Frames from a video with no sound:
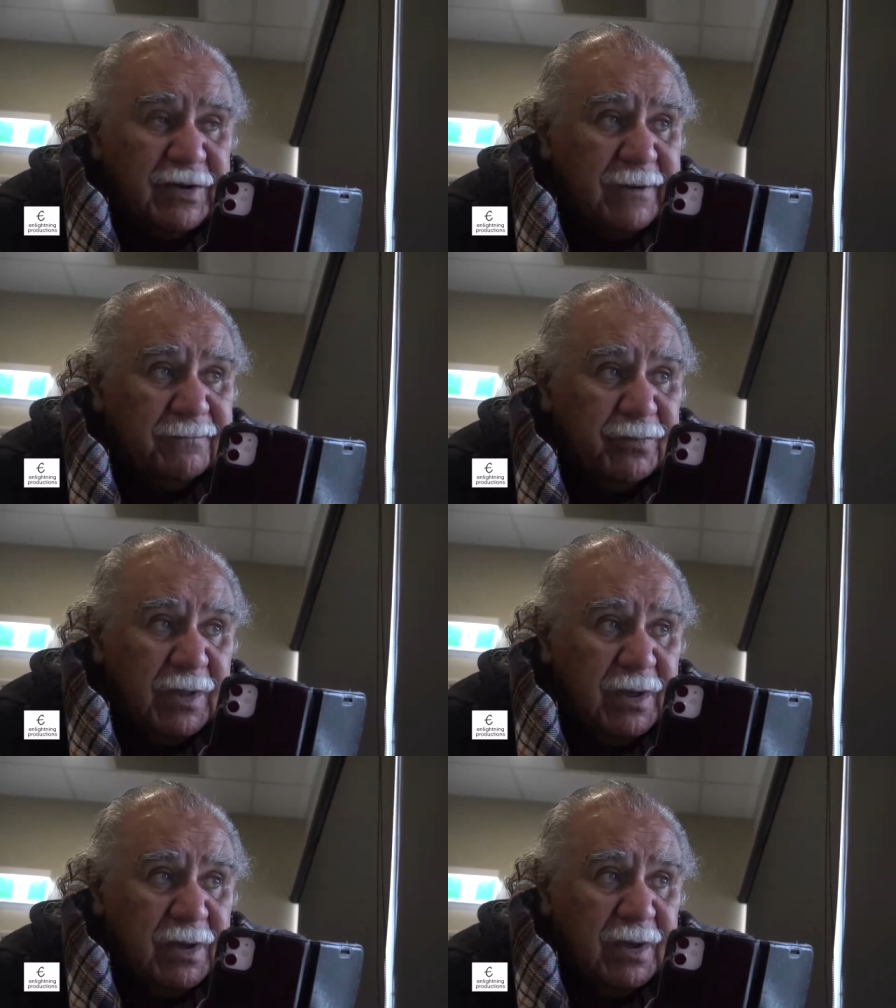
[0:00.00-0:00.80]
Um,
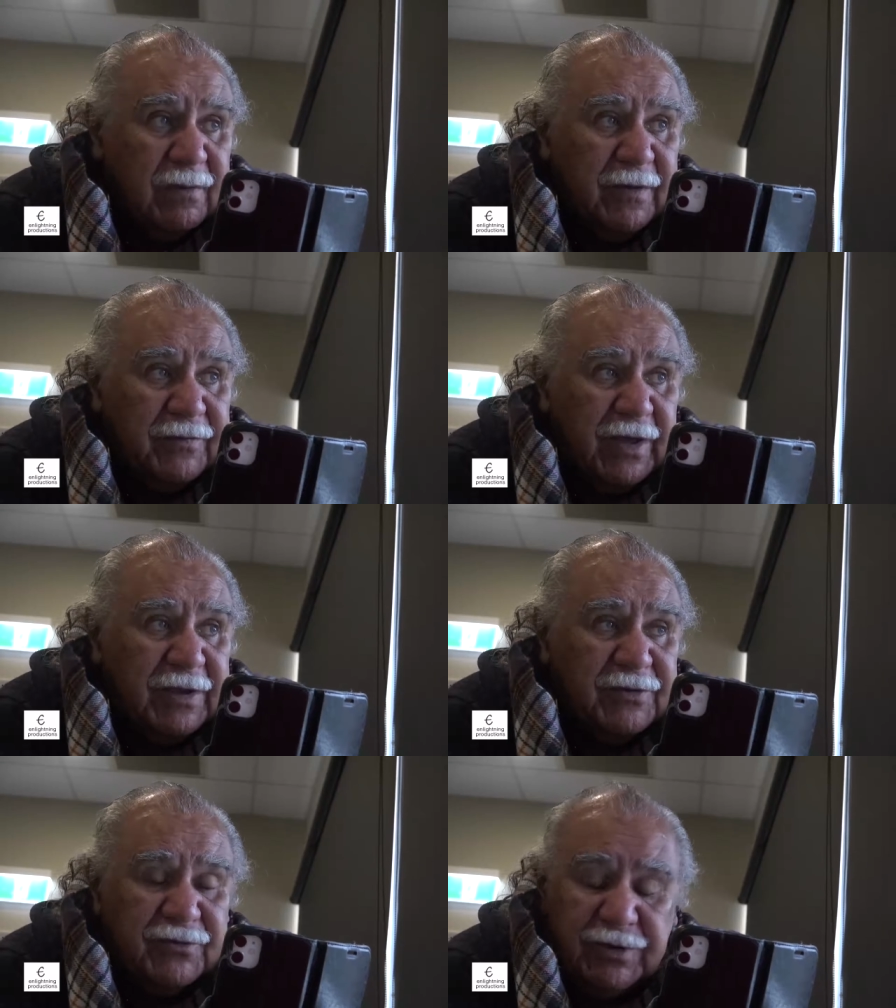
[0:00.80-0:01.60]
that they
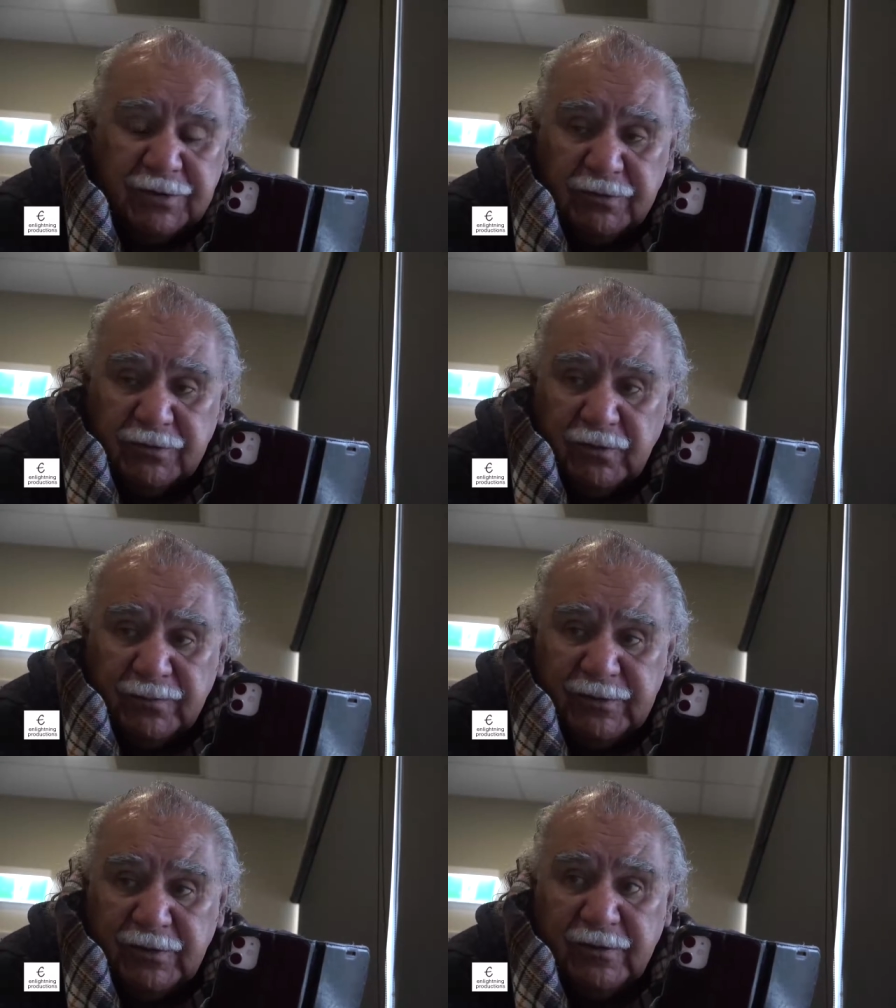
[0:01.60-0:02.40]
continue to
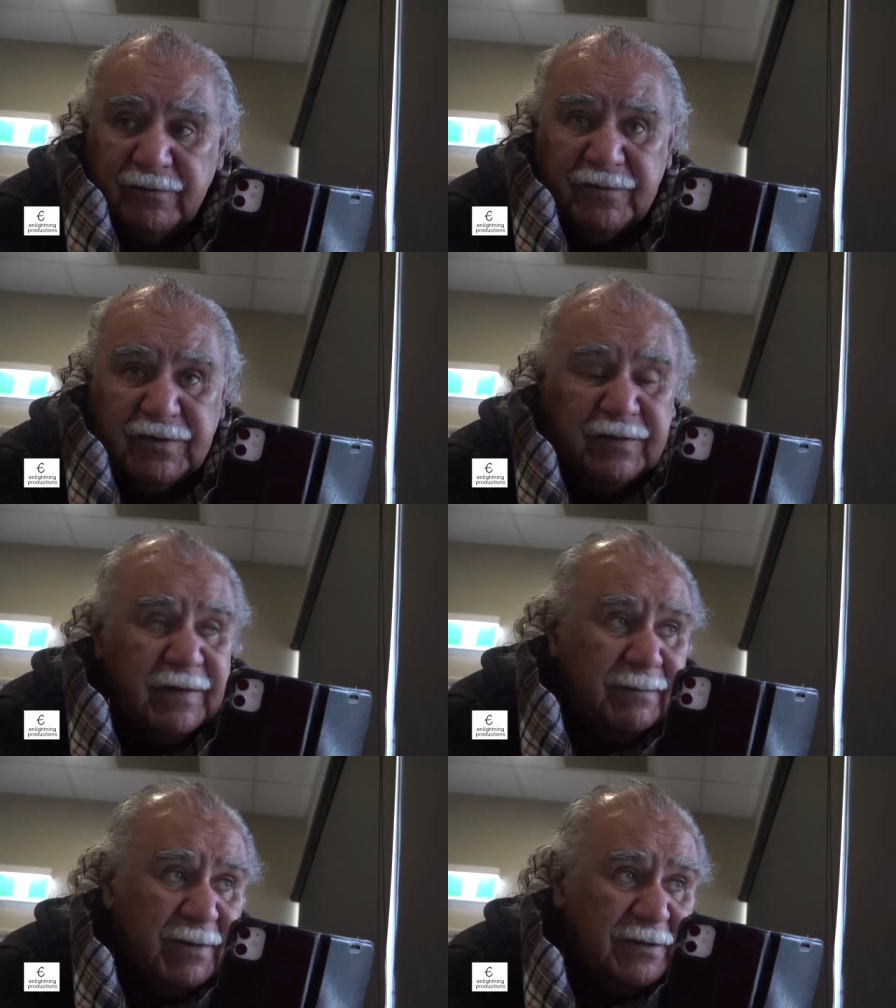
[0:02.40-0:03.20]
observe, and then
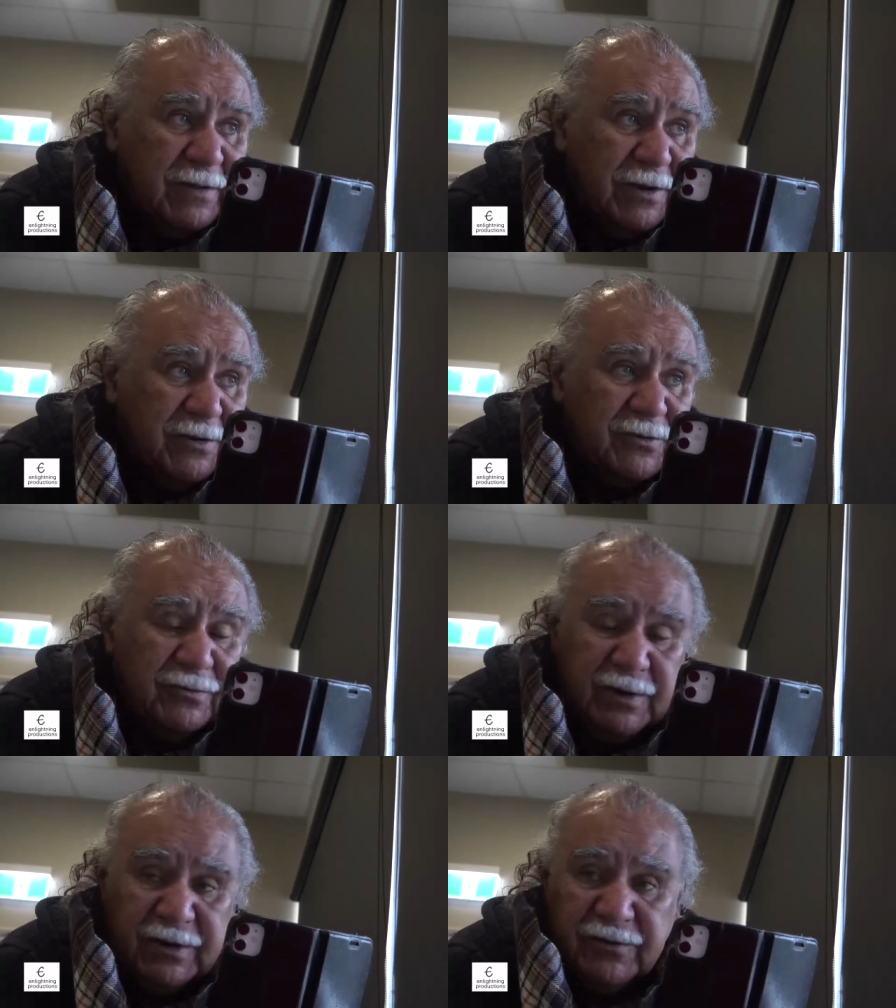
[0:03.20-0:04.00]
they make that
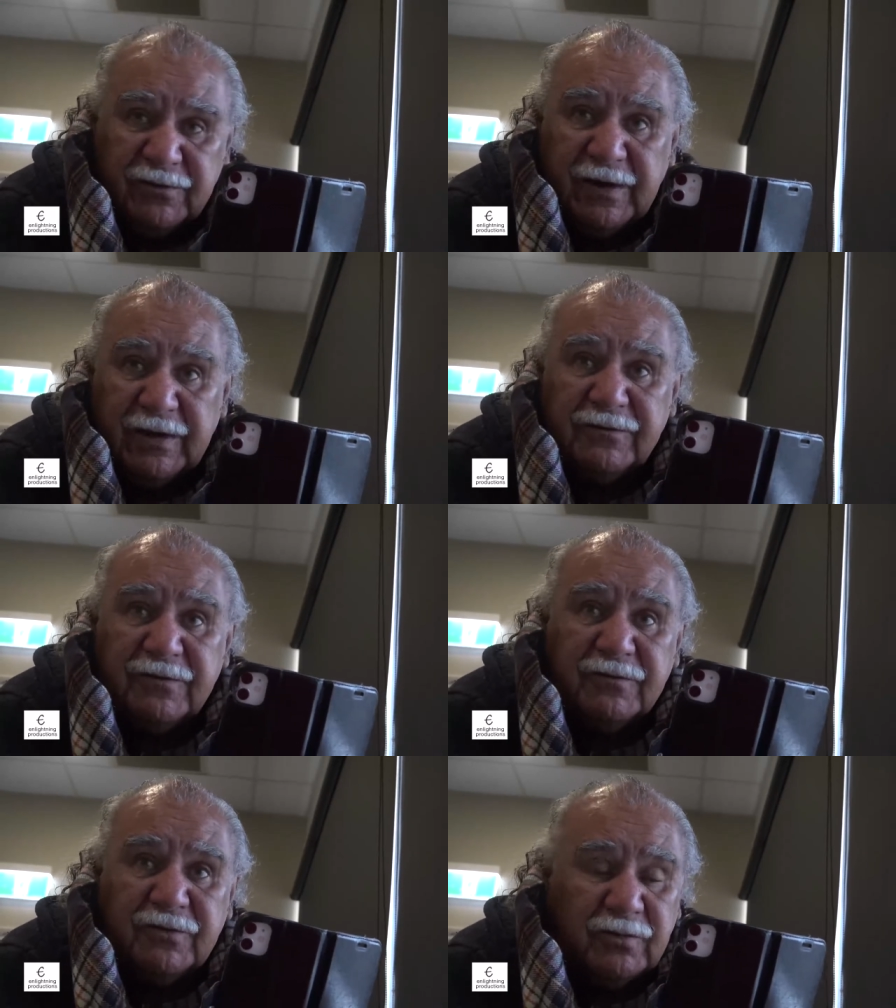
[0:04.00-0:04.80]
into a
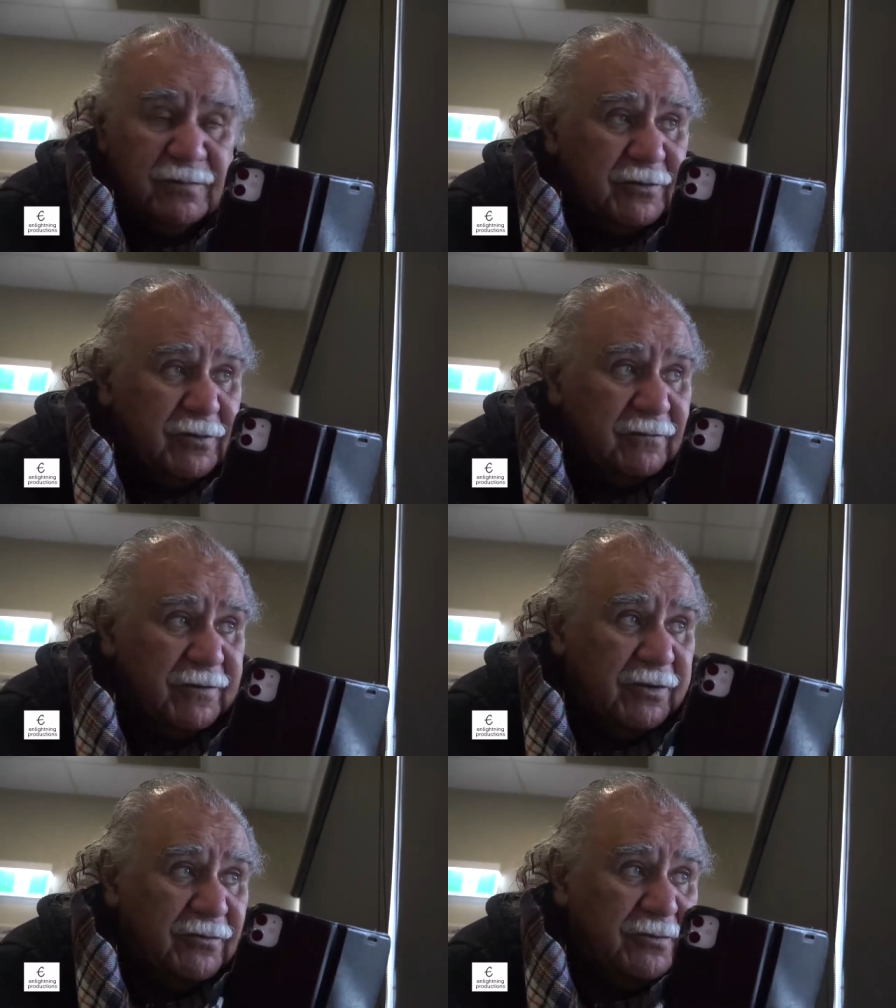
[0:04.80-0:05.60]
legislation to observe
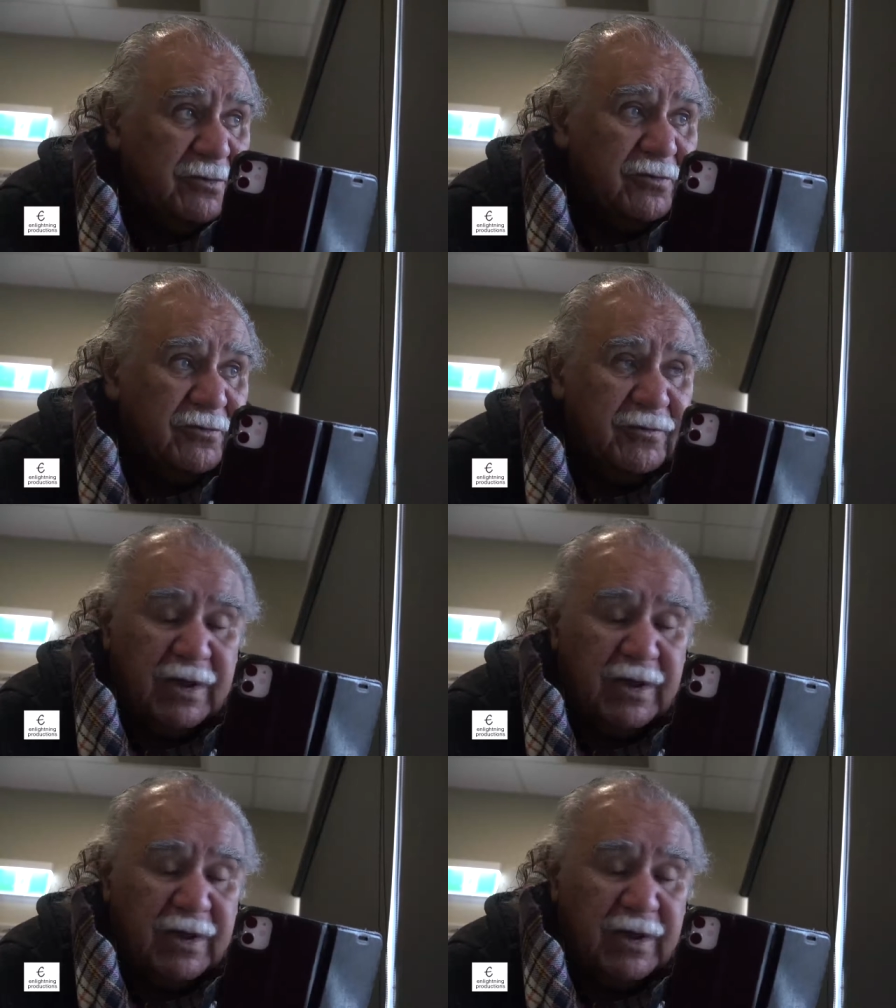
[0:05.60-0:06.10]
those rules.